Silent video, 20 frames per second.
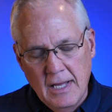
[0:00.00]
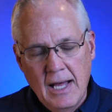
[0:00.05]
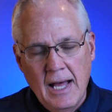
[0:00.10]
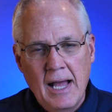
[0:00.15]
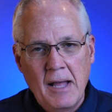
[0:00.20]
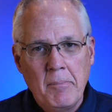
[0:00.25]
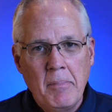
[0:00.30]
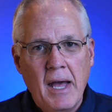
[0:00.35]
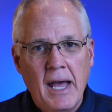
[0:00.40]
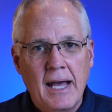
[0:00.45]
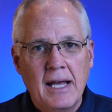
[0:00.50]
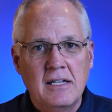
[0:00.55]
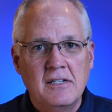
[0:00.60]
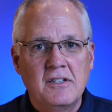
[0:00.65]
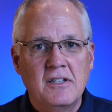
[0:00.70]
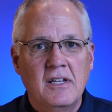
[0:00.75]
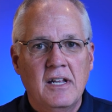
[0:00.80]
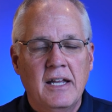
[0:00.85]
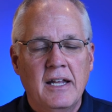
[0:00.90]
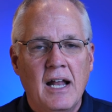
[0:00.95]

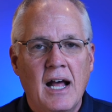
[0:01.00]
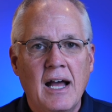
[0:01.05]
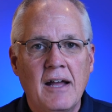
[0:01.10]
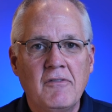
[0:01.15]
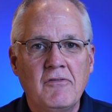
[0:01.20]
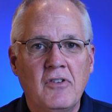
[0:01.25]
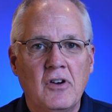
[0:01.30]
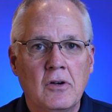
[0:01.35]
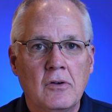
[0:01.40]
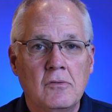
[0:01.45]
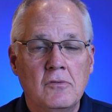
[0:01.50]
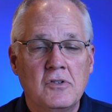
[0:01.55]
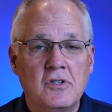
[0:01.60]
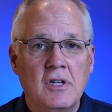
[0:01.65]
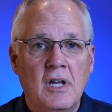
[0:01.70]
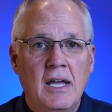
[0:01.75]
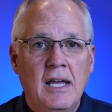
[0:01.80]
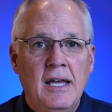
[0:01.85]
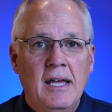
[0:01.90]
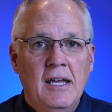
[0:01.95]
iPads and iPhones,
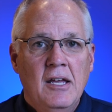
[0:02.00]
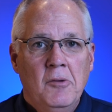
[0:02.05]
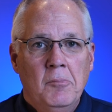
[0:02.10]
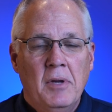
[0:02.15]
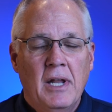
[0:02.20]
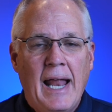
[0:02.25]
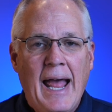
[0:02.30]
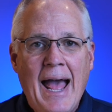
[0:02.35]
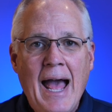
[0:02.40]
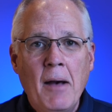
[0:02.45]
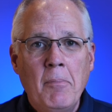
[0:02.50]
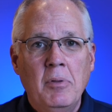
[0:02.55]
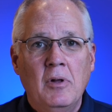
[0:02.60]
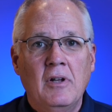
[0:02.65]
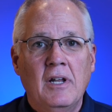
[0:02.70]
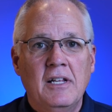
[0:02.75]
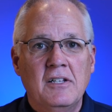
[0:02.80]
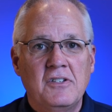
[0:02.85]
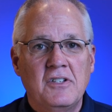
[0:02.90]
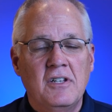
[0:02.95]
but
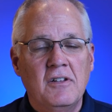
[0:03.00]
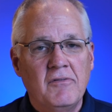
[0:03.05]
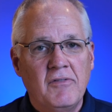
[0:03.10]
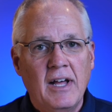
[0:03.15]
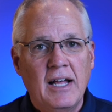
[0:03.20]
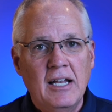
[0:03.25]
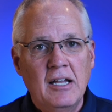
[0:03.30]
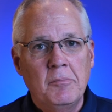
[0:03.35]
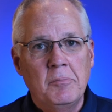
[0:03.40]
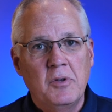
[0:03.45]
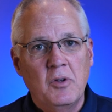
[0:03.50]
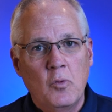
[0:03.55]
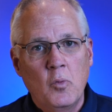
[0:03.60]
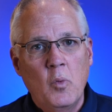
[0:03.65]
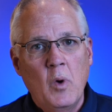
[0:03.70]
Apple has developed a